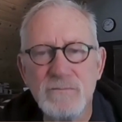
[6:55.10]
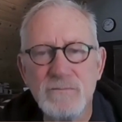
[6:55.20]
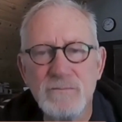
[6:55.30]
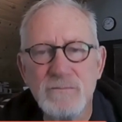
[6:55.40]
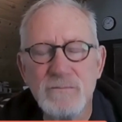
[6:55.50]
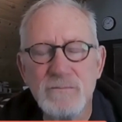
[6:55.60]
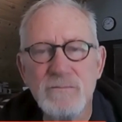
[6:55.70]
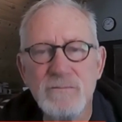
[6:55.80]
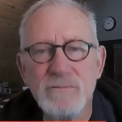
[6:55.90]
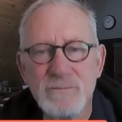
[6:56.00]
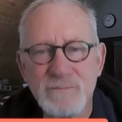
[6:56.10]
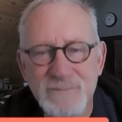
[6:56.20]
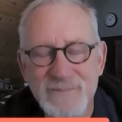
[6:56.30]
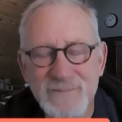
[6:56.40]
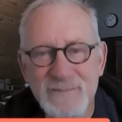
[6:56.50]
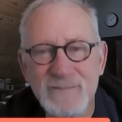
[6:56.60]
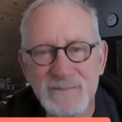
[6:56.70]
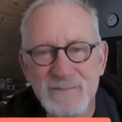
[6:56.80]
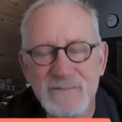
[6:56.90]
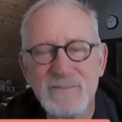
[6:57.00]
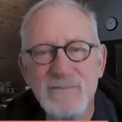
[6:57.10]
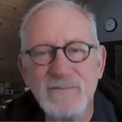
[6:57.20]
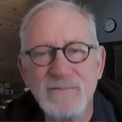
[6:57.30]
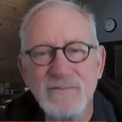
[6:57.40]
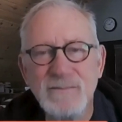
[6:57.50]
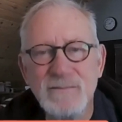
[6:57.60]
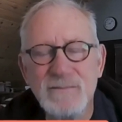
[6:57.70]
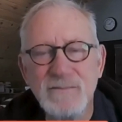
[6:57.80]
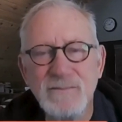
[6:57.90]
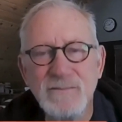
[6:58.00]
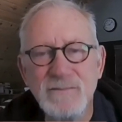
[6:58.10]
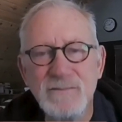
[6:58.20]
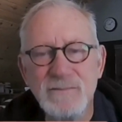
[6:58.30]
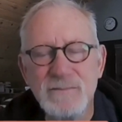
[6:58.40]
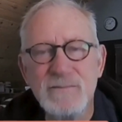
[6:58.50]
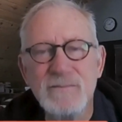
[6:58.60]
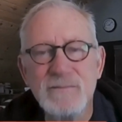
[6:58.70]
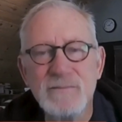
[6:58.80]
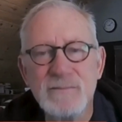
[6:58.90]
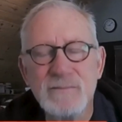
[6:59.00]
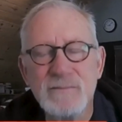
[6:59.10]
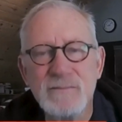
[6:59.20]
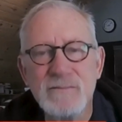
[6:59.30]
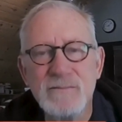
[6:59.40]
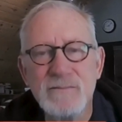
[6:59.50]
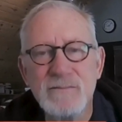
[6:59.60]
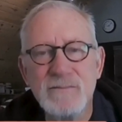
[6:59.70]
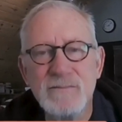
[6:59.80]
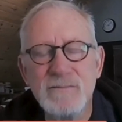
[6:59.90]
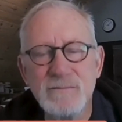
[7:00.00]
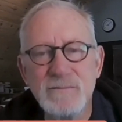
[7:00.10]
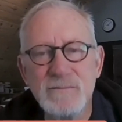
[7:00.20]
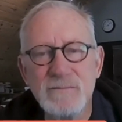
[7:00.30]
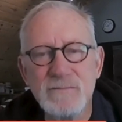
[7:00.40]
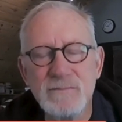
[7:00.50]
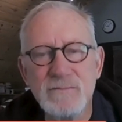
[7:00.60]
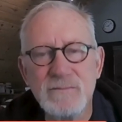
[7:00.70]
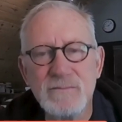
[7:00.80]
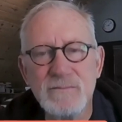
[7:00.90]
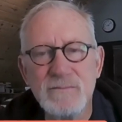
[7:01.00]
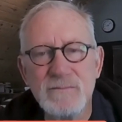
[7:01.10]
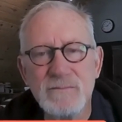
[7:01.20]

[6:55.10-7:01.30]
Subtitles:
This person isn't speaking.